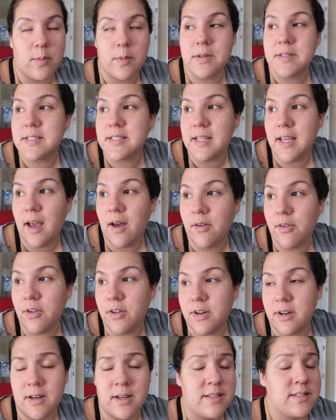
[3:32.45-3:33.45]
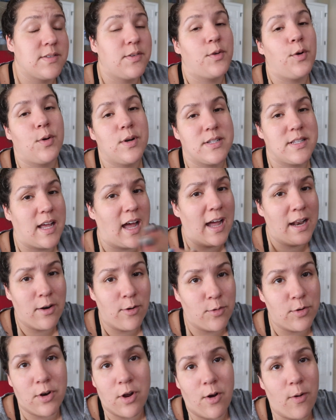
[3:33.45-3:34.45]
We'll see how good it is. Of course, I
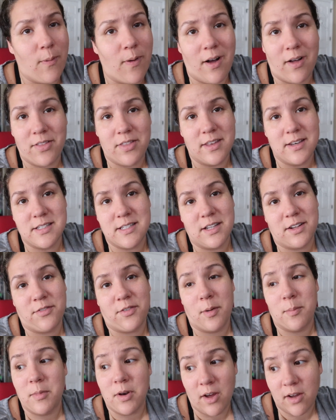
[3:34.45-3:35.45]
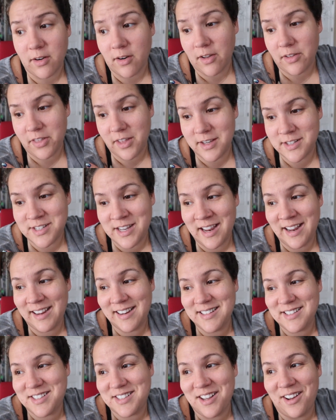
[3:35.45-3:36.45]
don't know authentic from
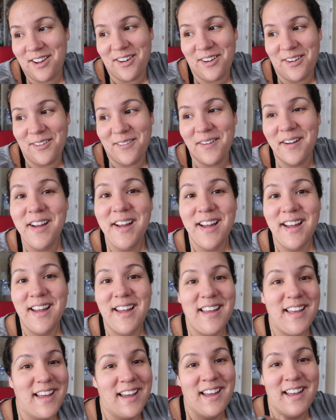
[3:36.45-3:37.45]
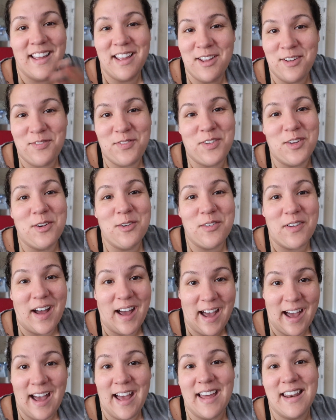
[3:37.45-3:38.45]
non-authentic, so if you
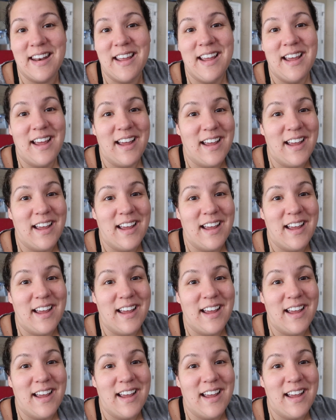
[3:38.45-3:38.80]
had